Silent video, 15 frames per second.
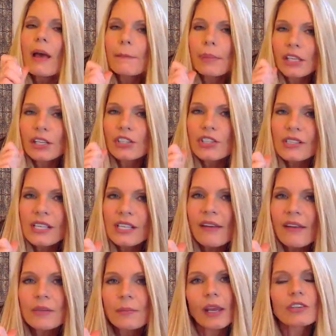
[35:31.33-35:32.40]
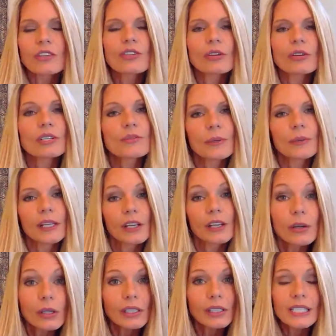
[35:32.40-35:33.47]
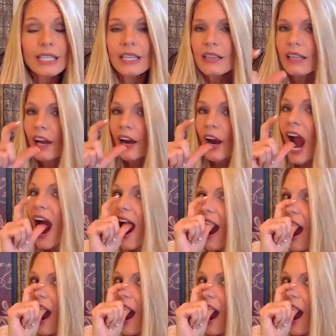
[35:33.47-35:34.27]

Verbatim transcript: but you just have to make sure it's really hooked in there